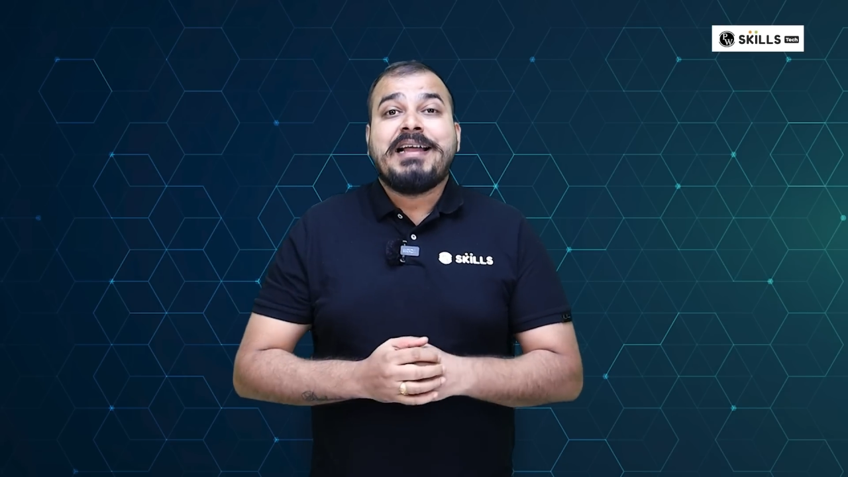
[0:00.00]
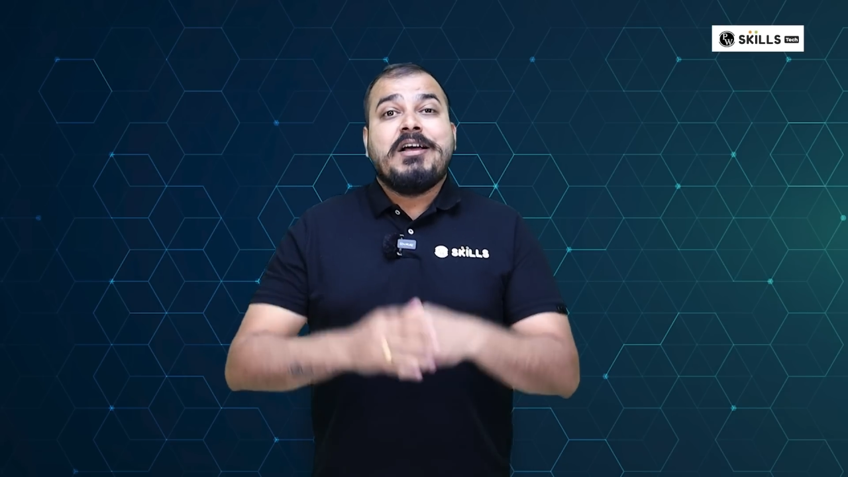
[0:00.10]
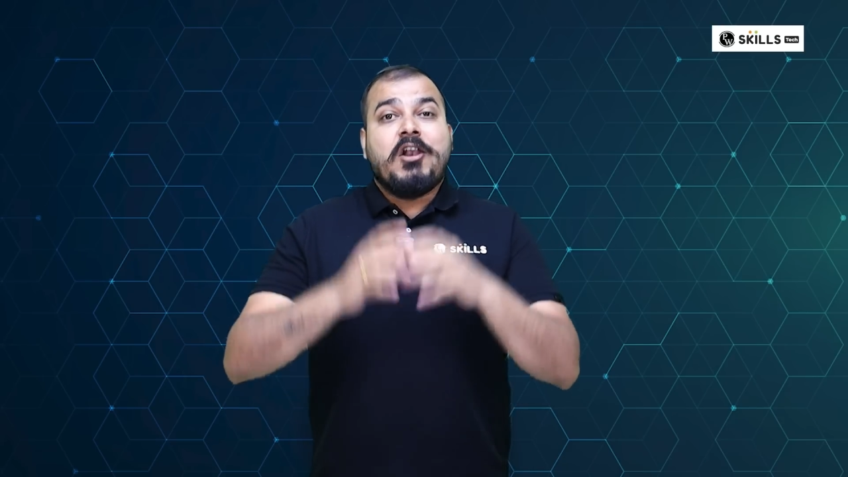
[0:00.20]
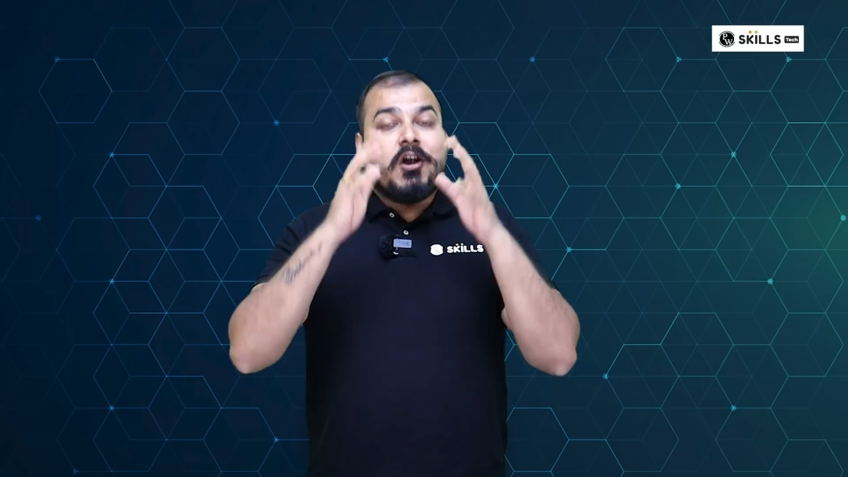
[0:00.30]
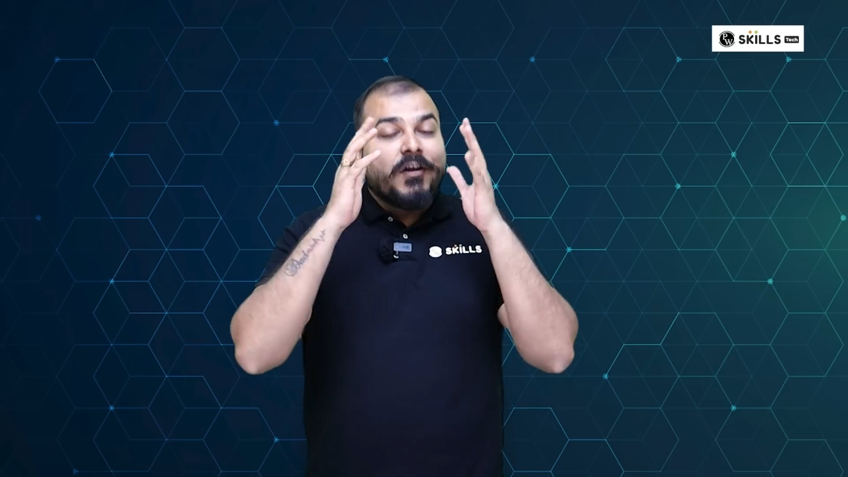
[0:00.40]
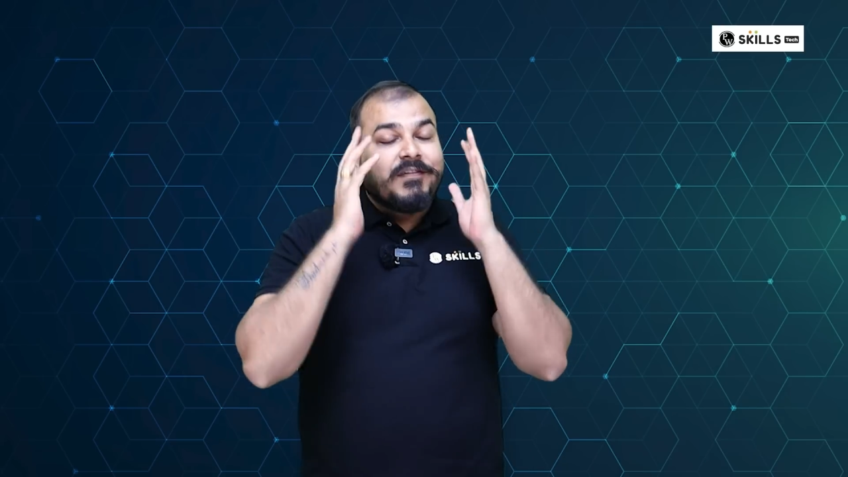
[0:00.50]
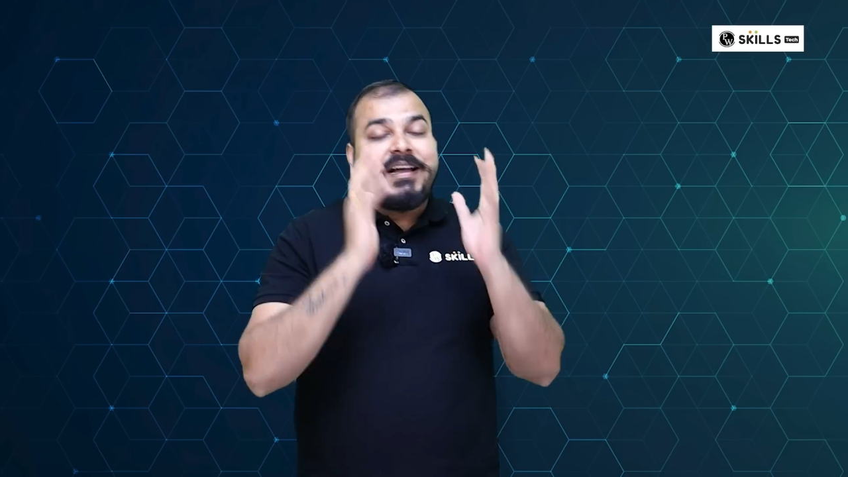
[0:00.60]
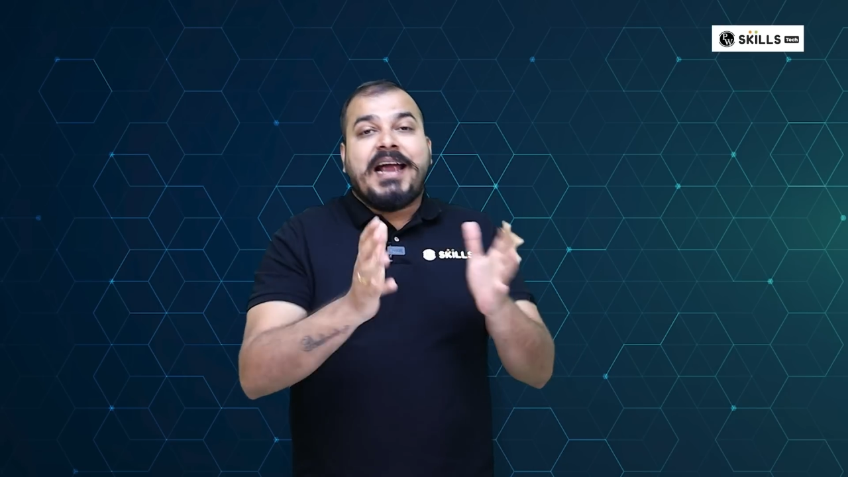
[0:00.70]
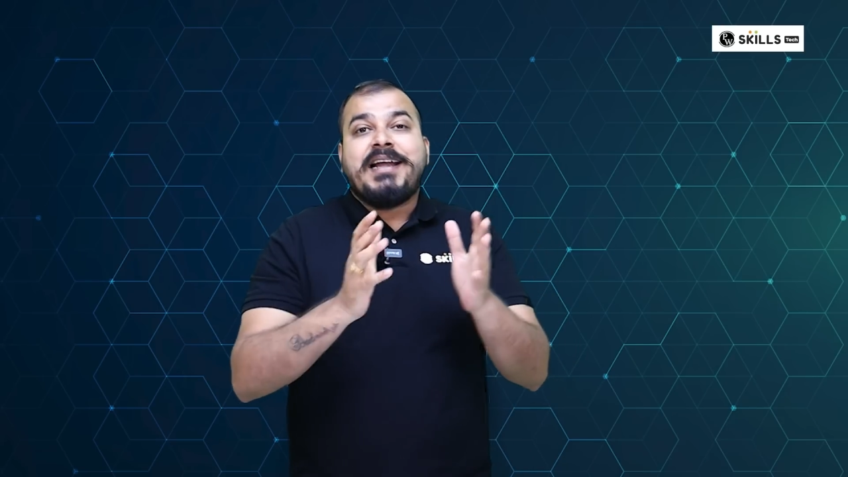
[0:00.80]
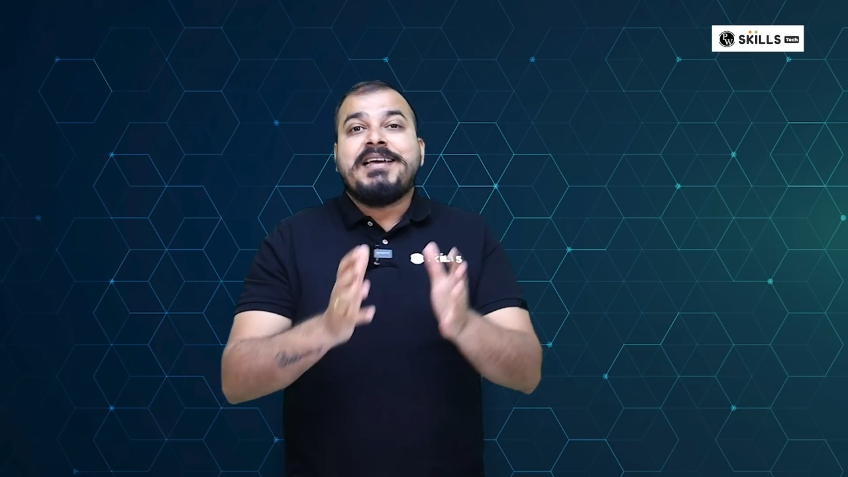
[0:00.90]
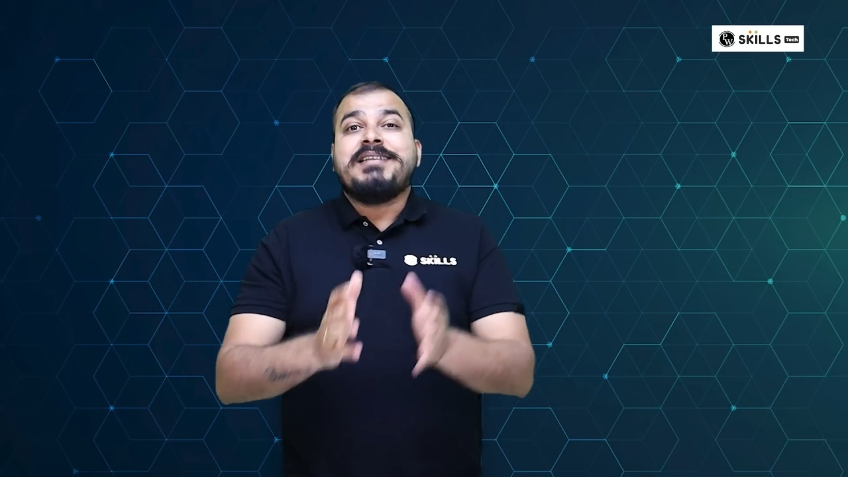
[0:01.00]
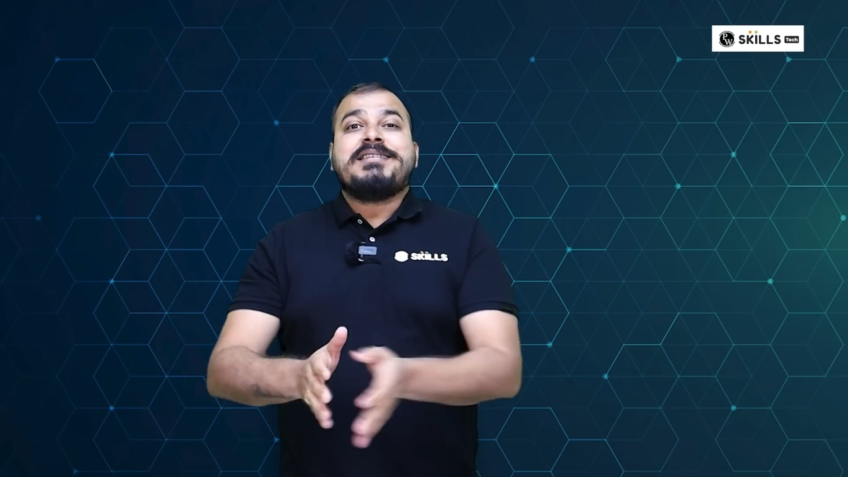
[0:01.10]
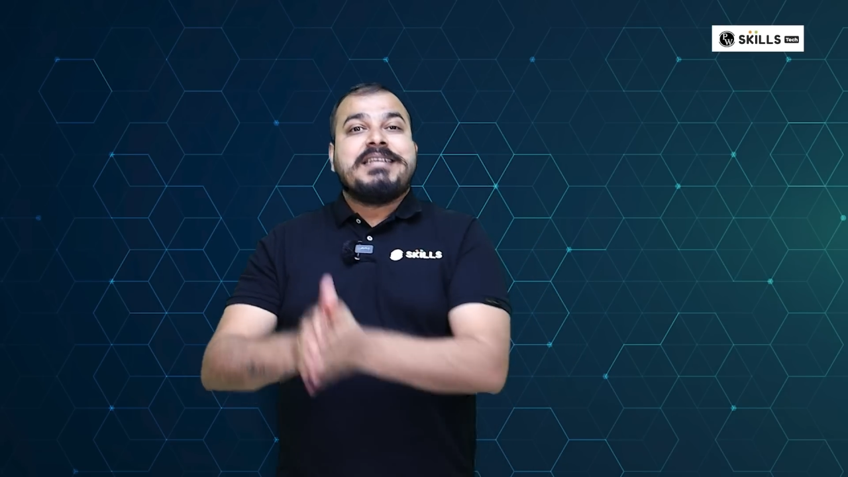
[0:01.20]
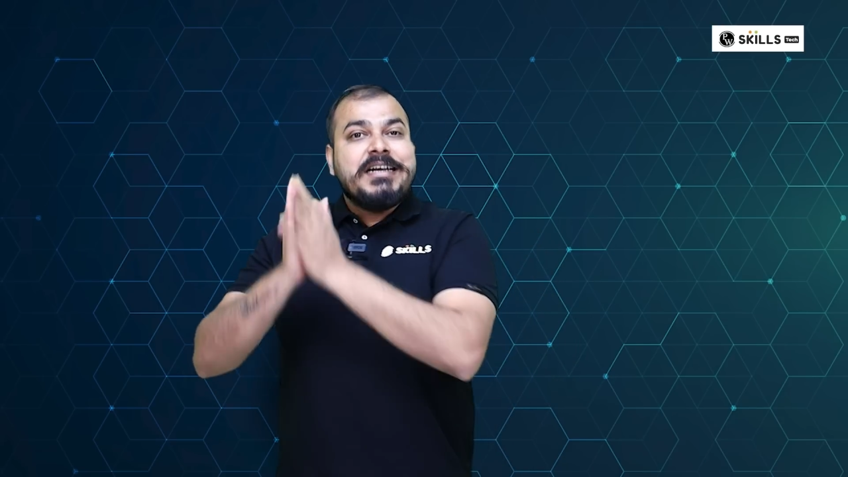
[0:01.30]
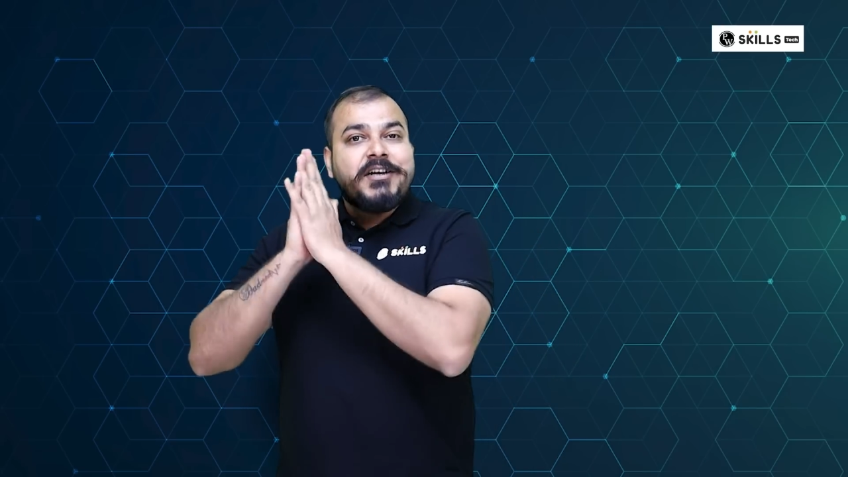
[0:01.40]
a lot of
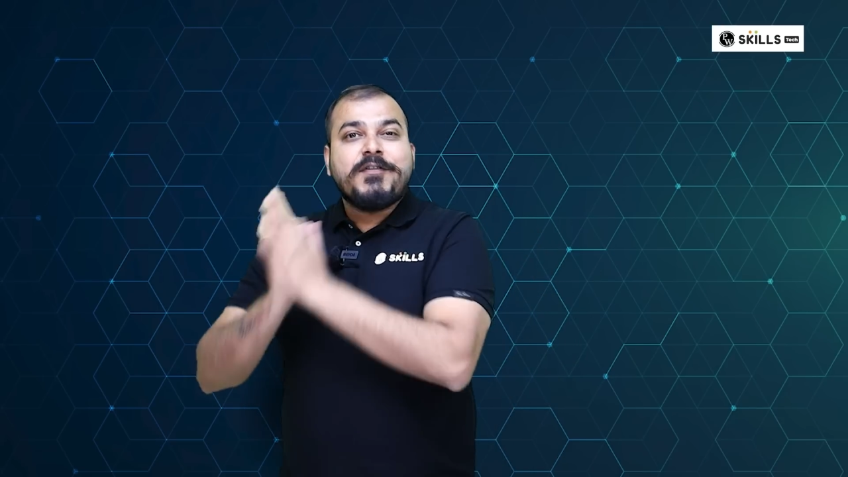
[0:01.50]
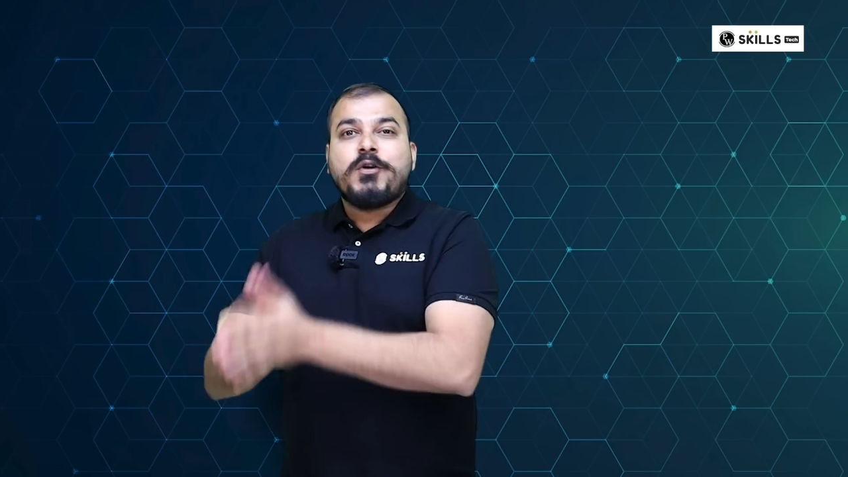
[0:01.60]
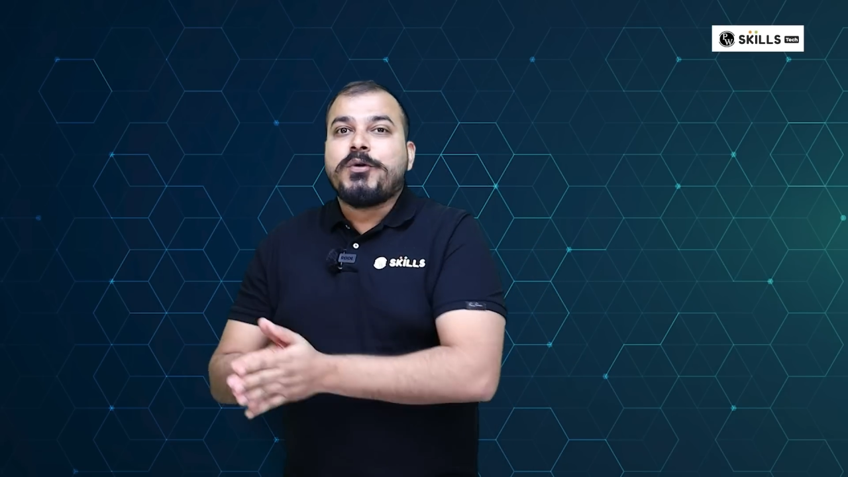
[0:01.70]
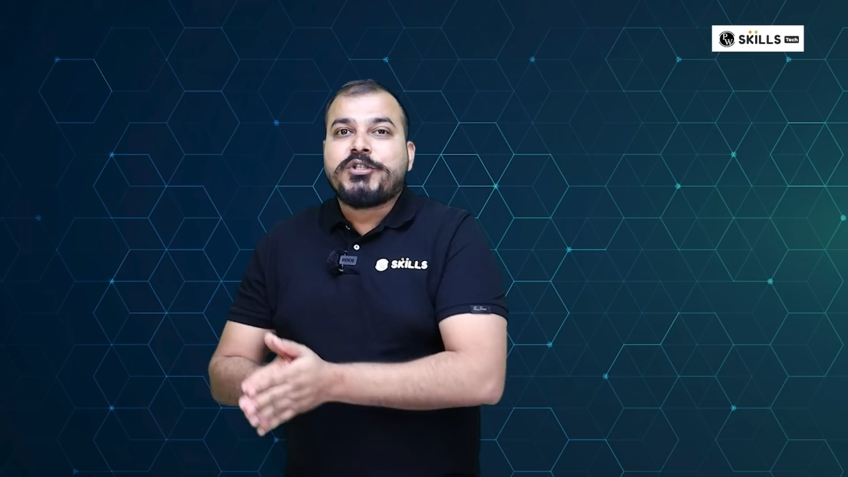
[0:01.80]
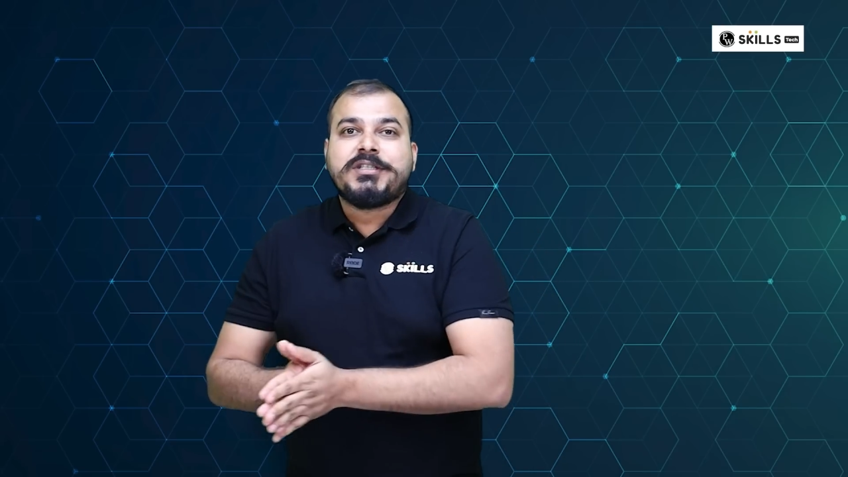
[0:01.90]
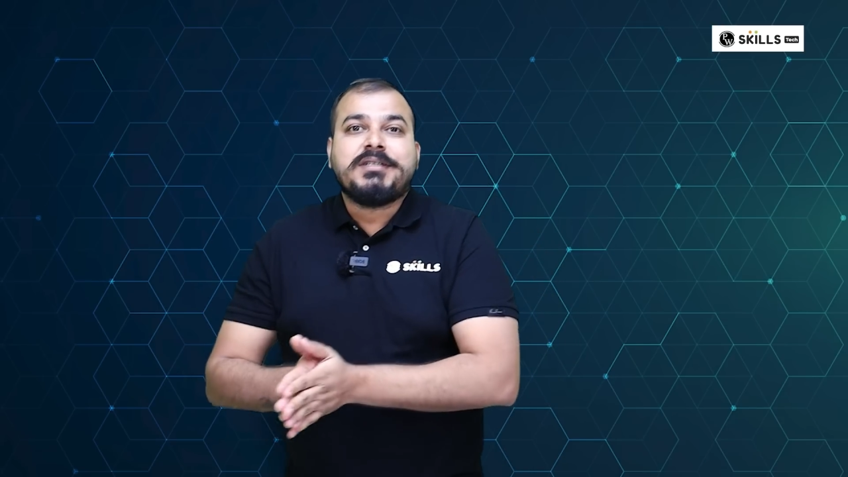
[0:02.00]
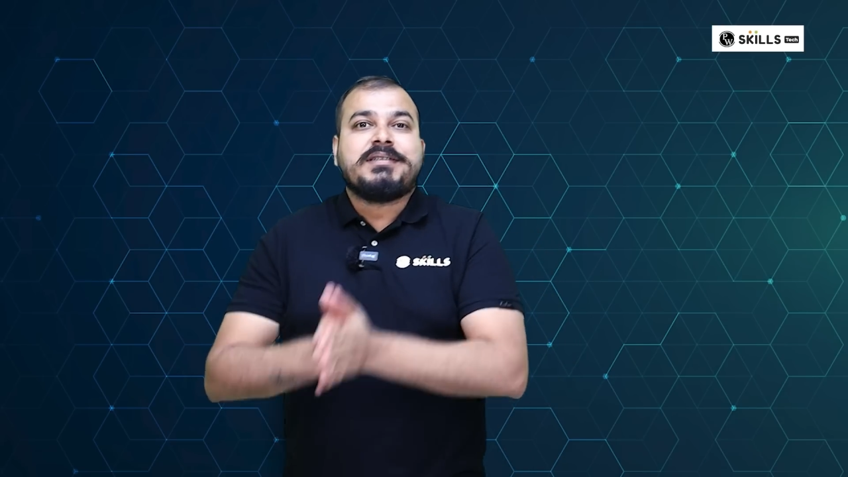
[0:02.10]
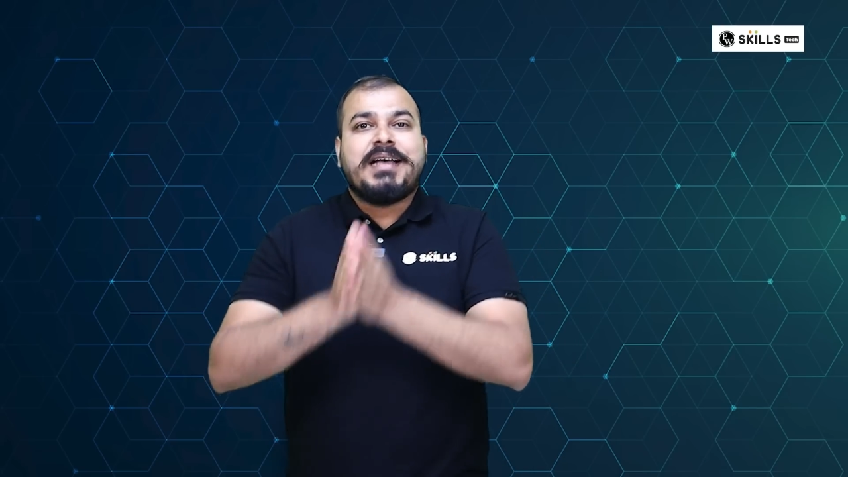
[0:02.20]
guidance, interview questions,